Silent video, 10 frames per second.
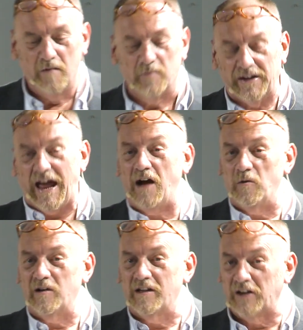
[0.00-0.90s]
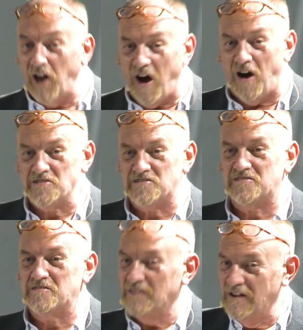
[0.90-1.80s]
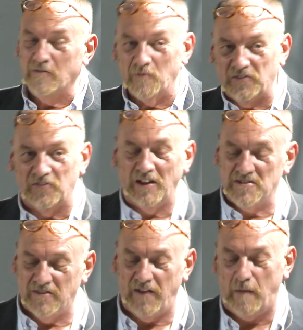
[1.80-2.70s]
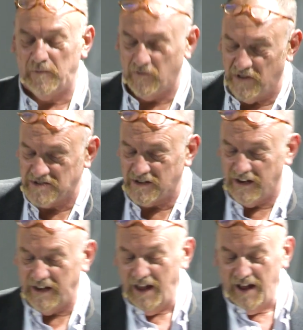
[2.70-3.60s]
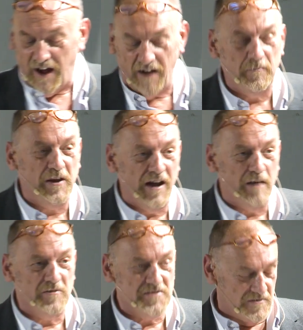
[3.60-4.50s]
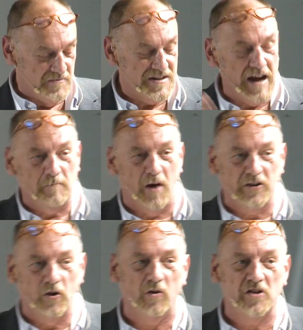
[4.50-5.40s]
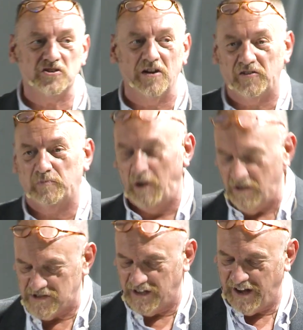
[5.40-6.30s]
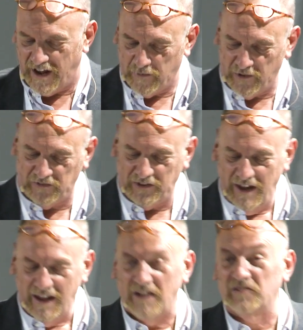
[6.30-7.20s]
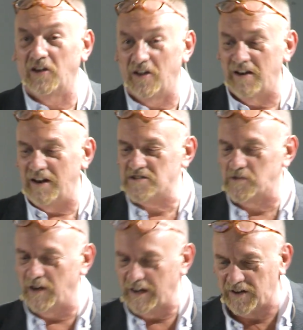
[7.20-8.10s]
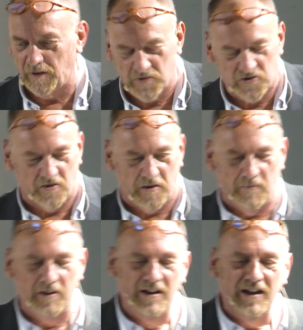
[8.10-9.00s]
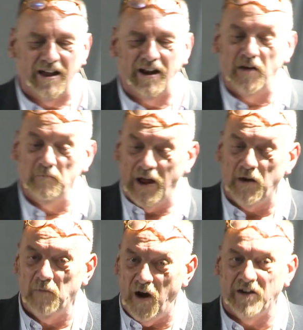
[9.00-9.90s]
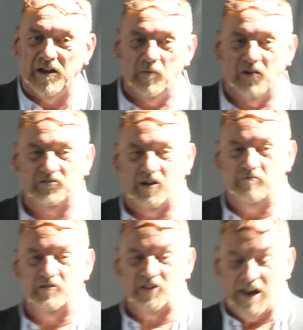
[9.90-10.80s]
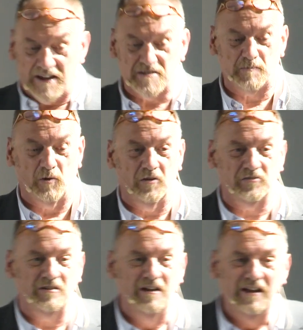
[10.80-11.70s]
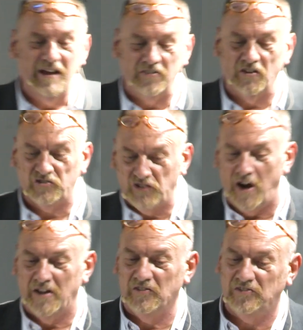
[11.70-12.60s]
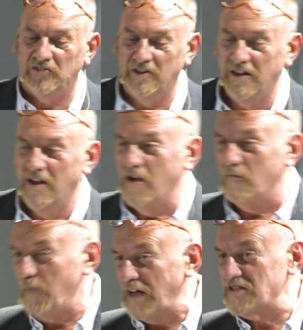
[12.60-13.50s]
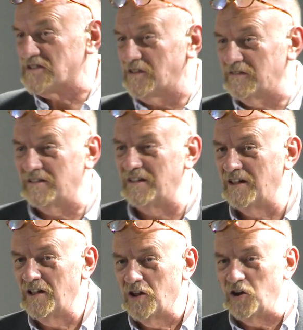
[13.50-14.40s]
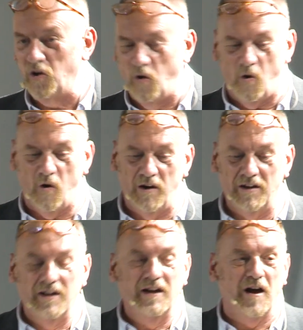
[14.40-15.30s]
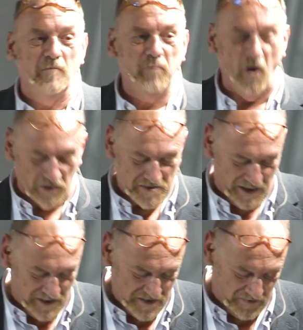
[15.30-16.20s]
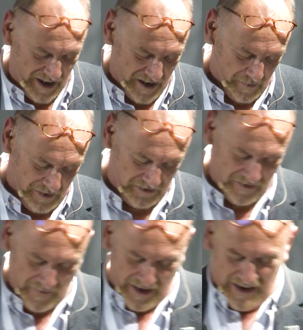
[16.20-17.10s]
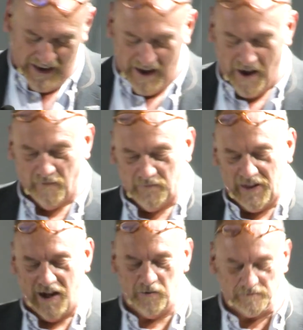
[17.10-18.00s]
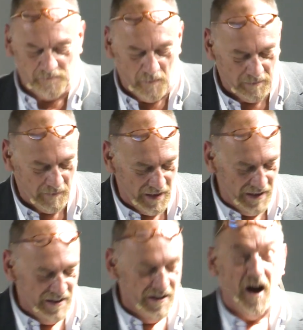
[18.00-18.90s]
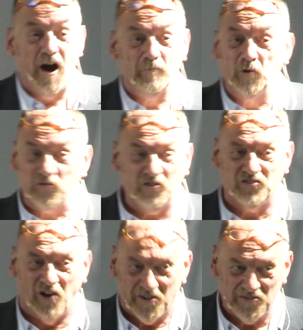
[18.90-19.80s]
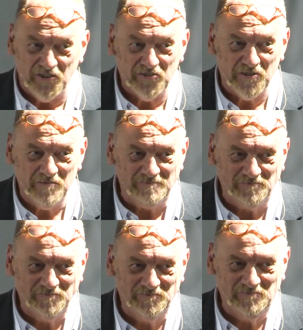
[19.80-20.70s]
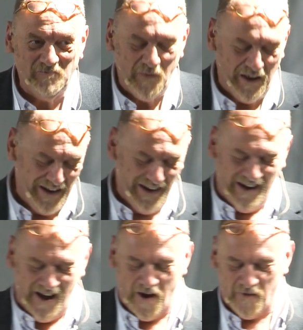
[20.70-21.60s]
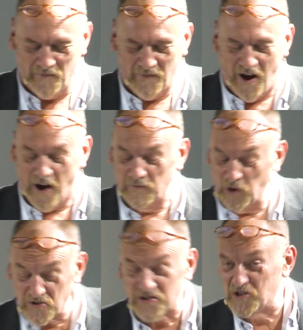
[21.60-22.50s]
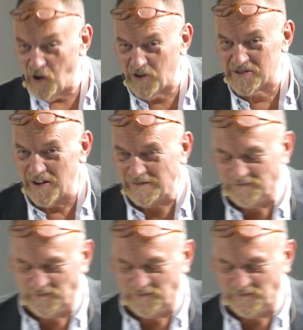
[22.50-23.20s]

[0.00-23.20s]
but now at last, with the things that have happened recently, I've been able to take my knowledge and experience in cannabis and turn it into an income stream. And I now market myself as an expert in the science, medicine, law, and politics of cannabis. Now, I'm not a scientist. I'm not a doctor.